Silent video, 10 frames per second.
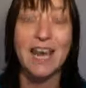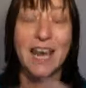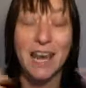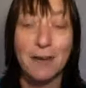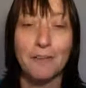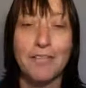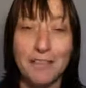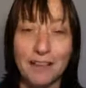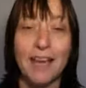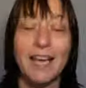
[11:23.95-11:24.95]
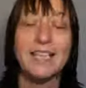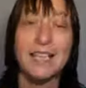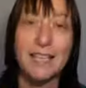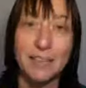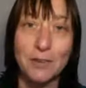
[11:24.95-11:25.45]
Love and light
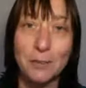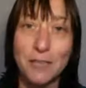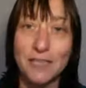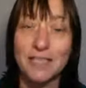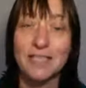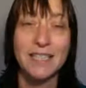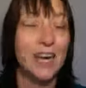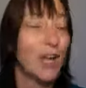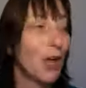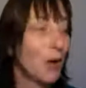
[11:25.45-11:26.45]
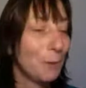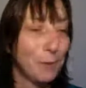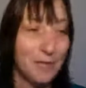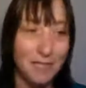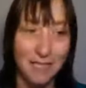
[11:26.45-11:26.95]
in your business, and I hope
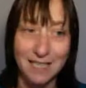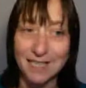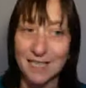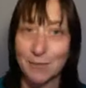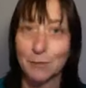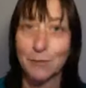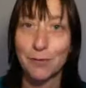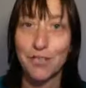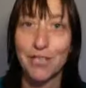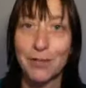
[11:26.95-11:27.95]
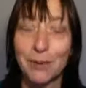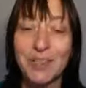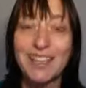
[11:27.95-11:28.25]
it's successful for you.